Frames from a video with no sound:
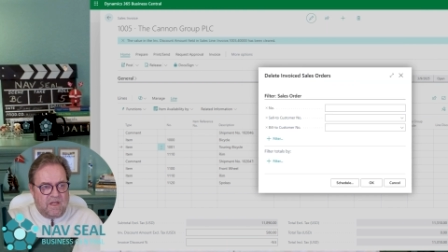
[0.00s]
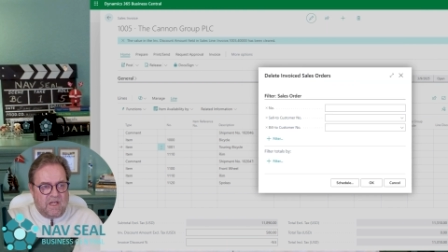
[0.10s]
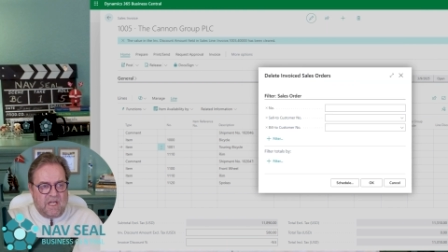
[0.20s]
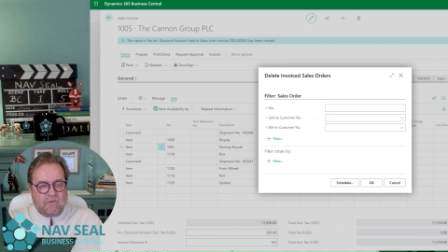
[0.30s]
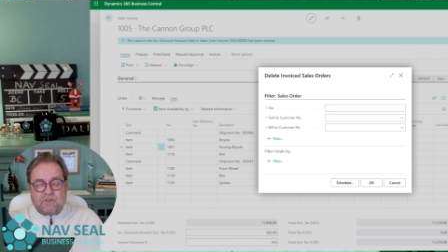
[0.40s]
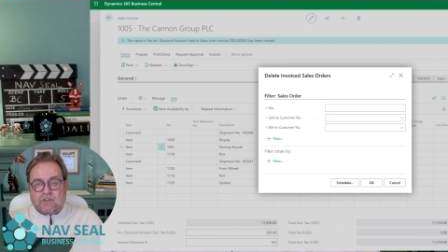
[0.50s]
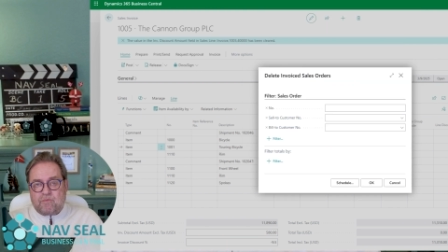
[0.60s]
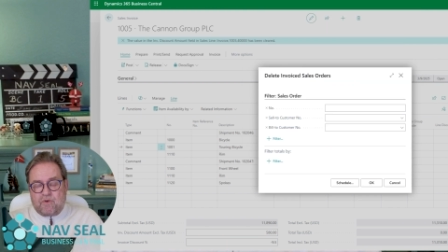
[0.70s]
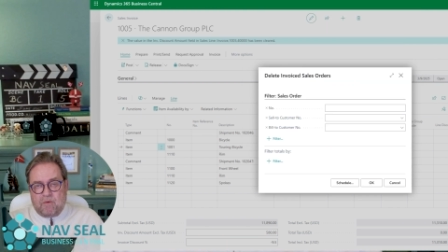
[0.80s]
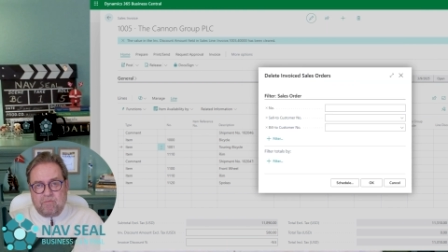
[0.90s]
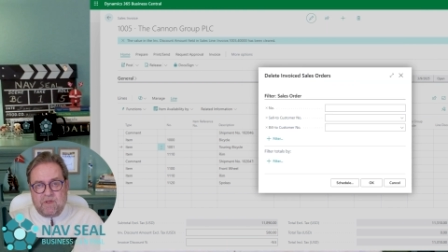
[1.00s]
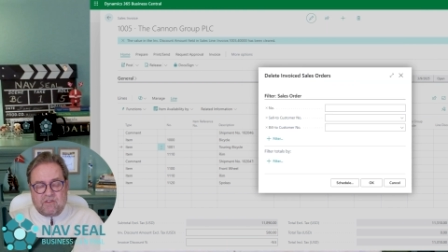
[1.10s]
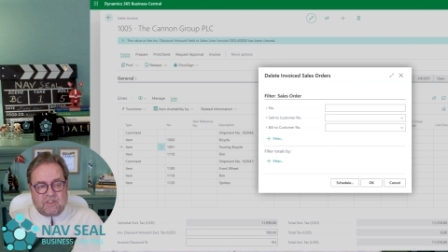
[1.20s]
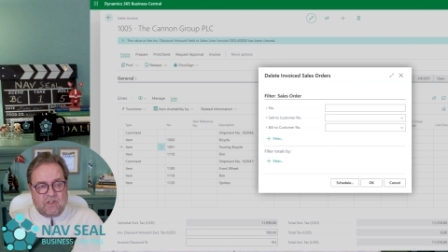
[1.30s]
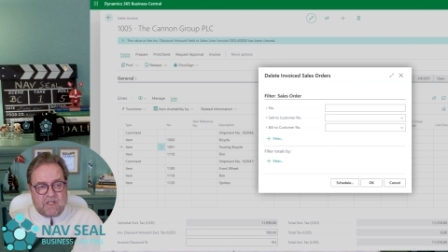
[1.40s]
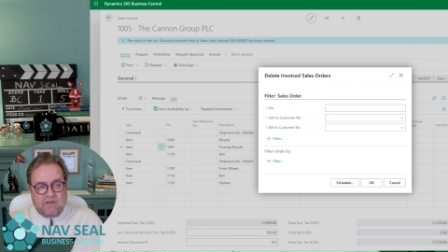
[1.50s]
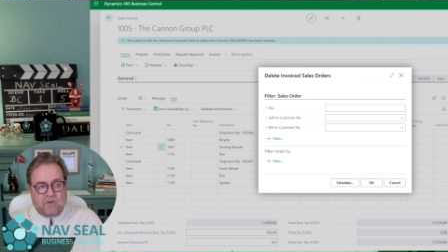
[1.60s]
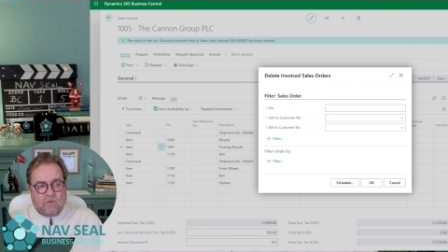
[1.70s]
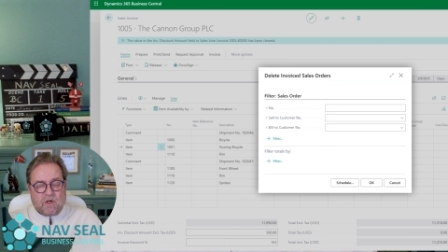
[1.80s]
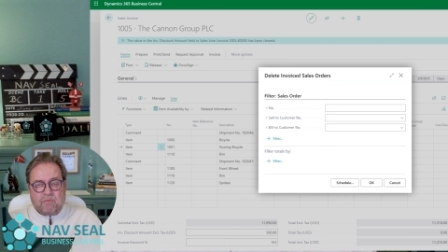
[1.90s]
it will just prompt me and say, okay, if
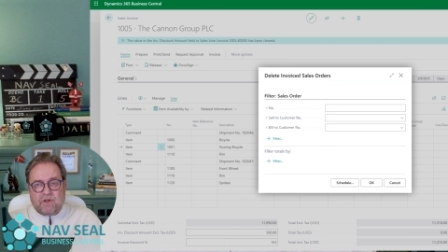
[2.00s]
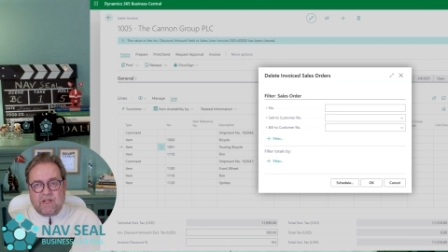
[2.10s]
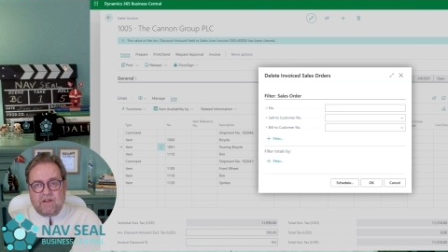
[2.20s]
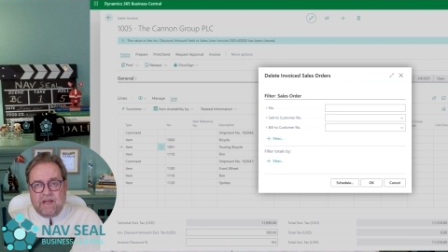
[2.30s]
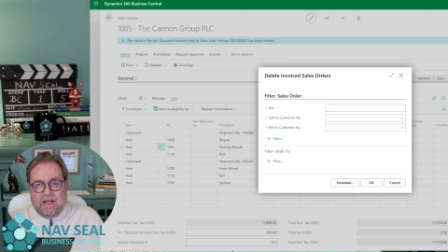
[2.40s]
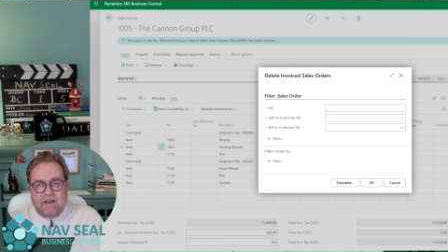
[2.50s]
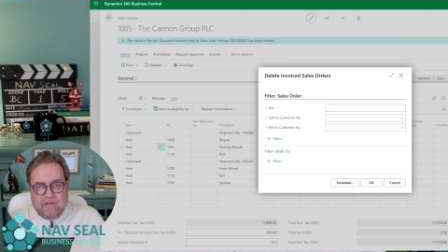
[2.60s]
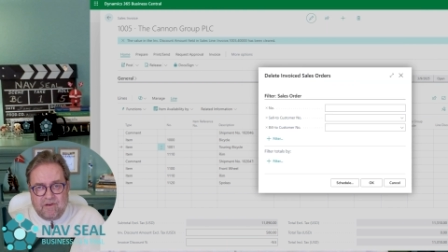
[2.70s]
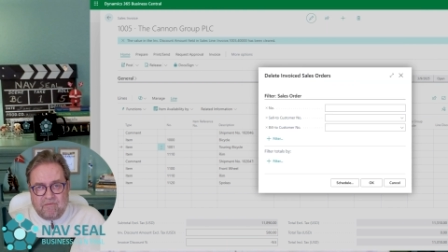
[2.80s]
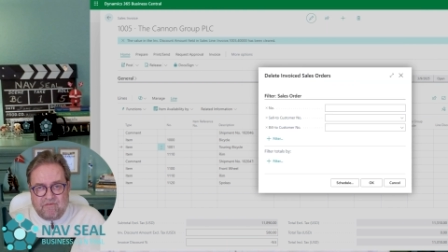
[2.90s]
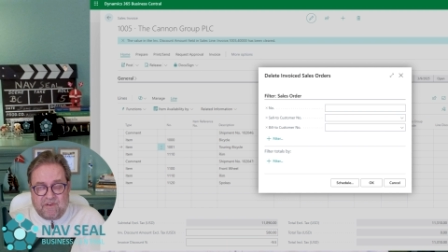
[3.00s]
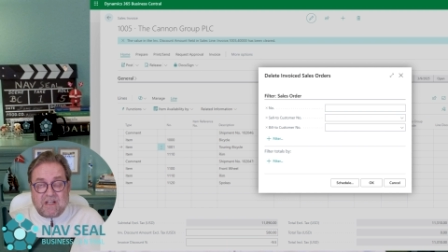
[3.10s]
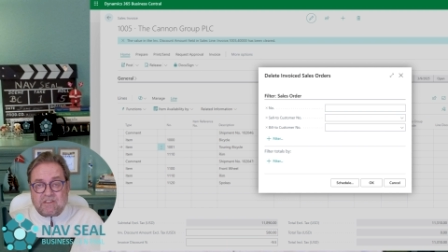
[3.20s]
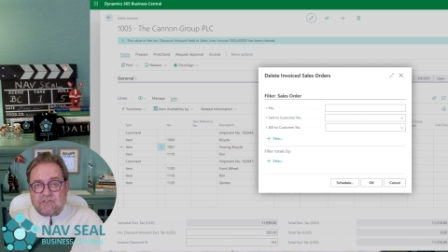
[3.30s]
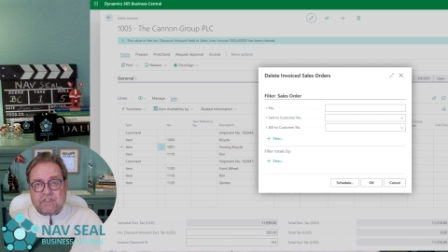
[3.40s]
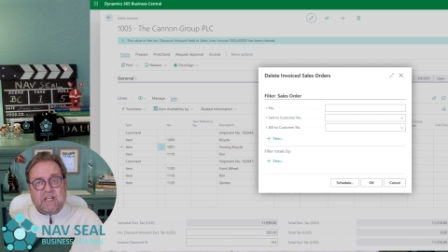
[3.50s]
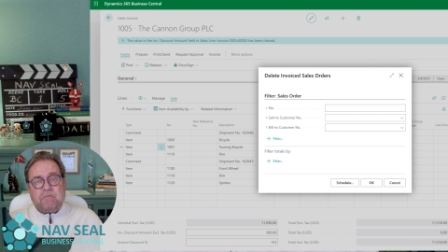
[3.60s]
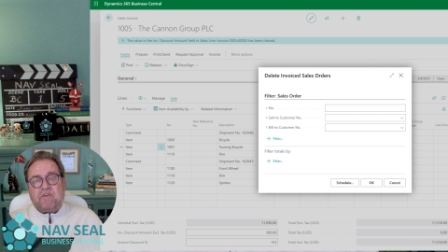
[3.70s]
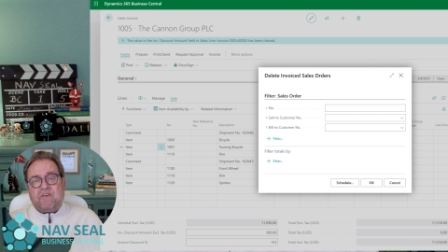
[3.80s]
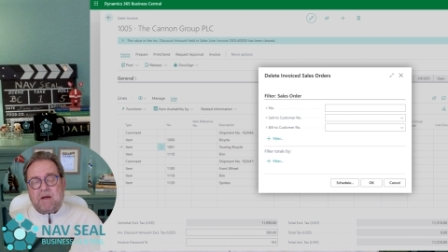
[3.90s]
you want to put in any filters, any
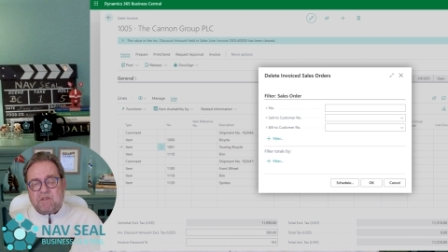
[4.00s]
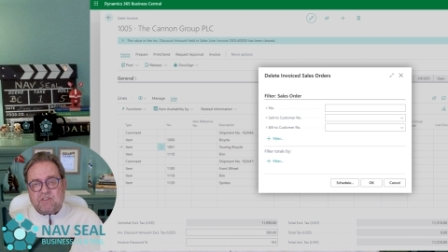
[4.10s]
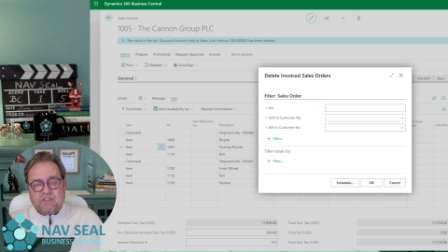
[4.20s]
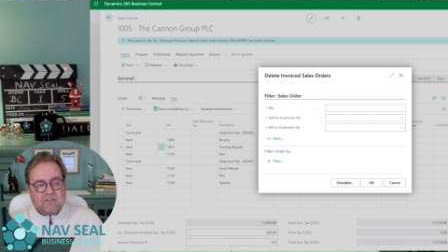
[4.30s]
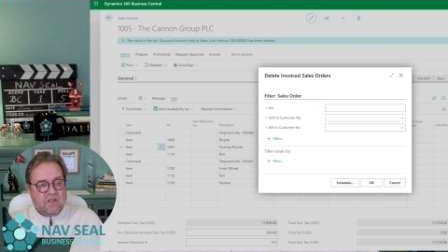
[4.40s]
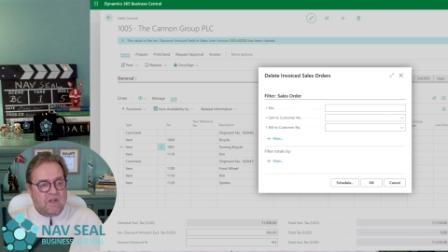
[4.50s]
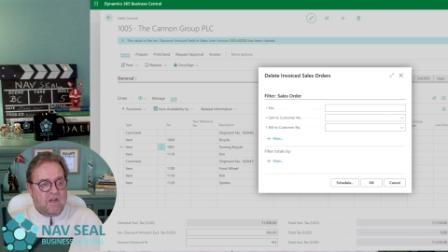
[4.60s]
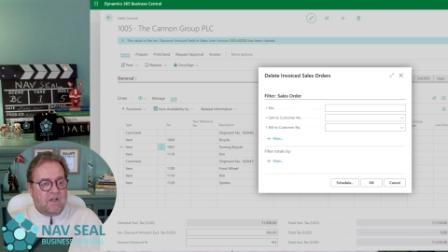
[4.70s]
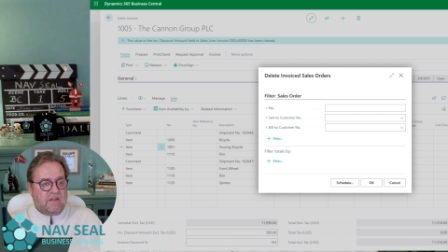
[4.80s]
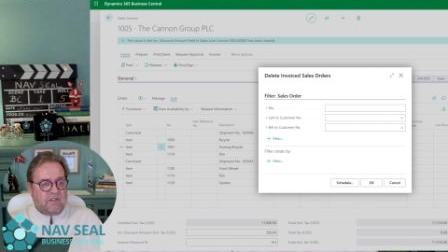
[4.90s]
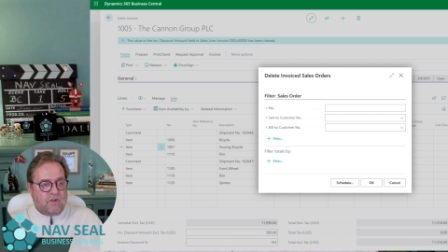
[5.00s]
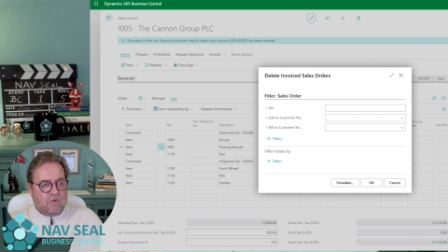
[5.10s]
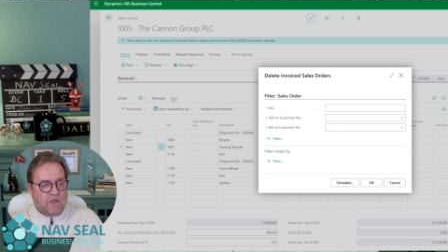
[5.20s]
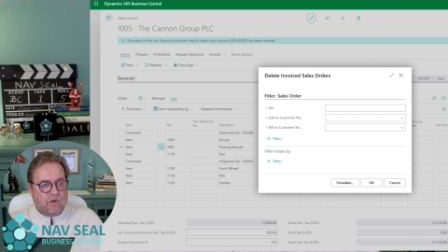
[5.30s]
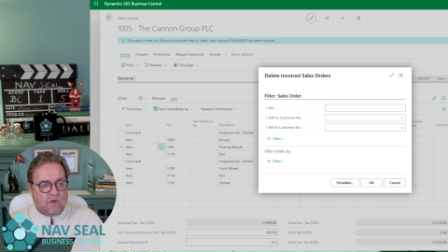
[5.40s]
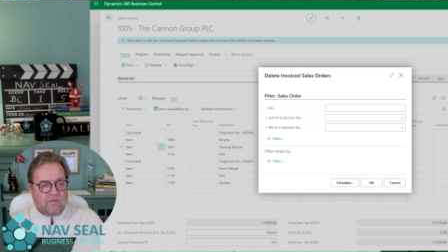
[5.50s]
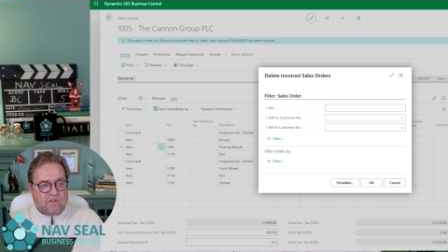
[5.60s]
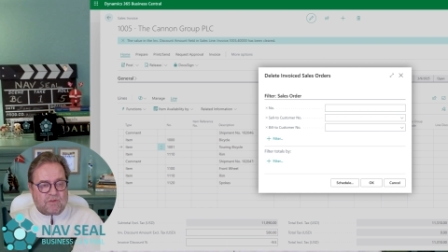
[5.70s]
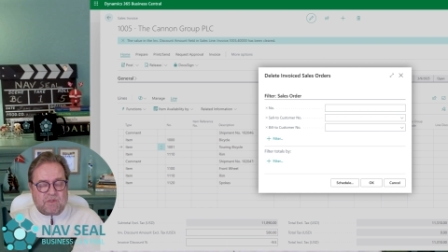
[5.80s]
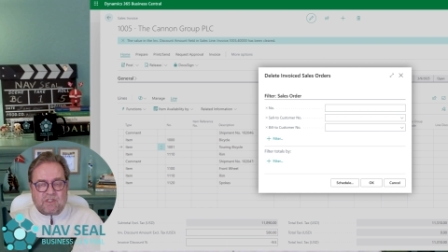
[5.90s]
parameters that you're only looking for
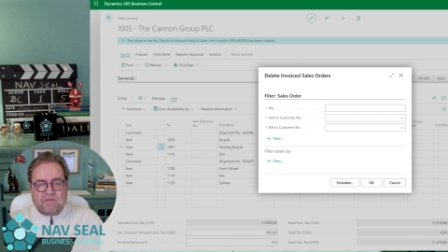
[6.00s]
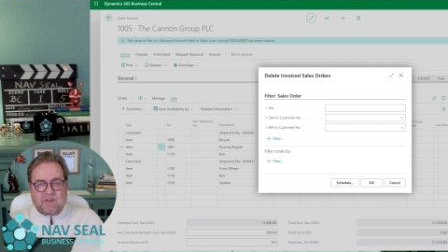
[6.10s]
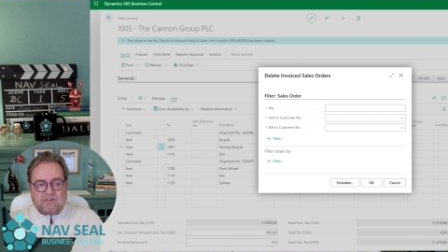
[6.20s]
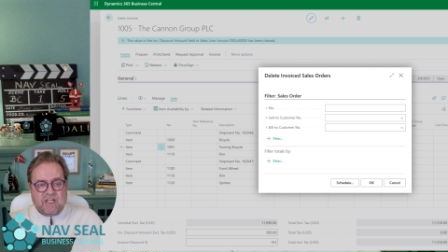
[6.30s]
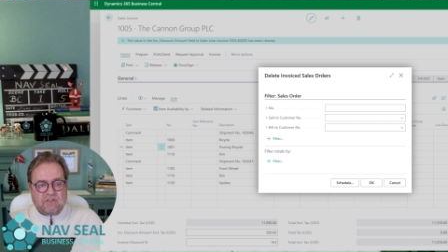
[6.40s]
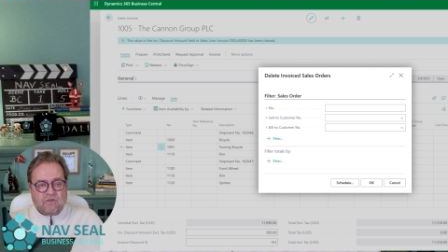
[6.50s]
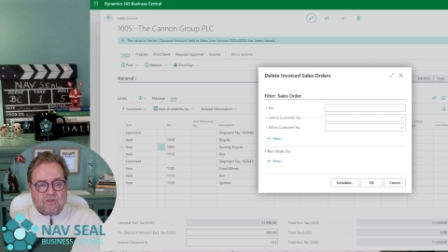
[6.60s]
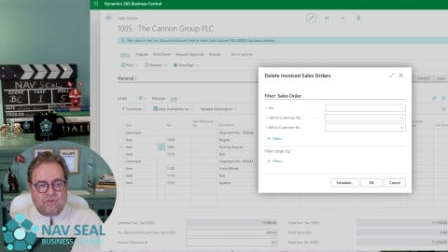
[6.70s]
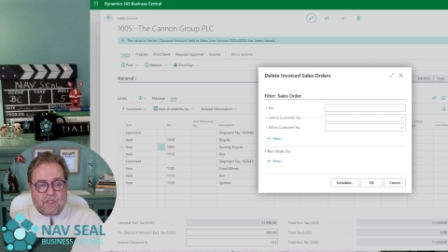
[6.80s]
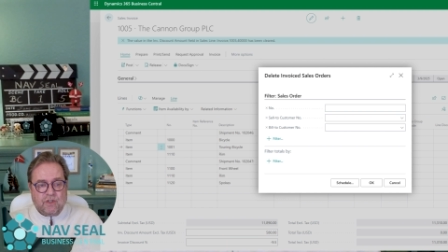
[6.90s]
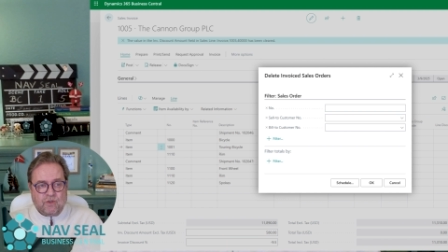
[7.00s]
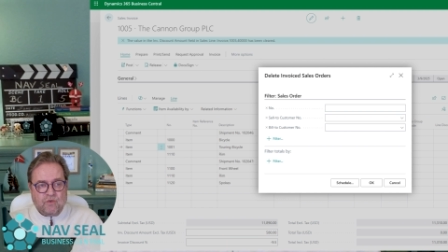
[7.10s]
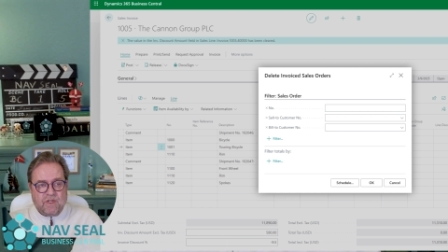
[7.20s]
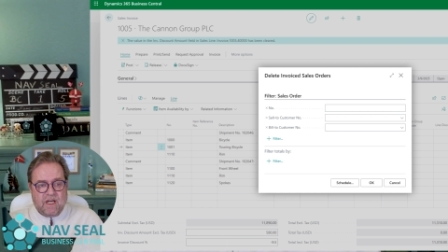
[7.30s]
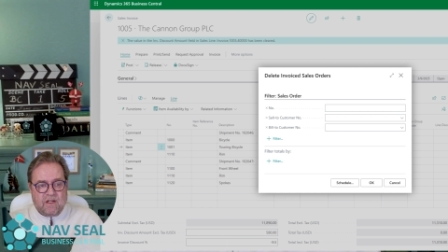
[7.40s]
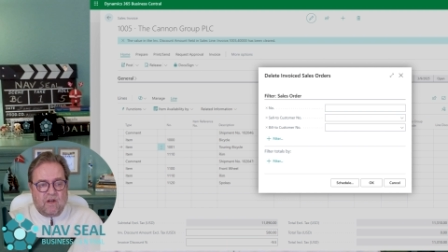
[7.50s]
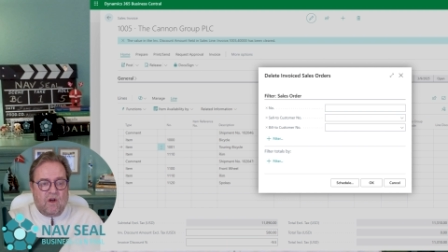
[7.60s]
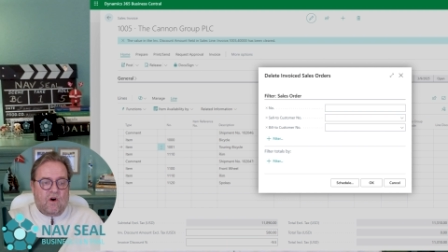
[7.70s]
specific sales orders, you can do that,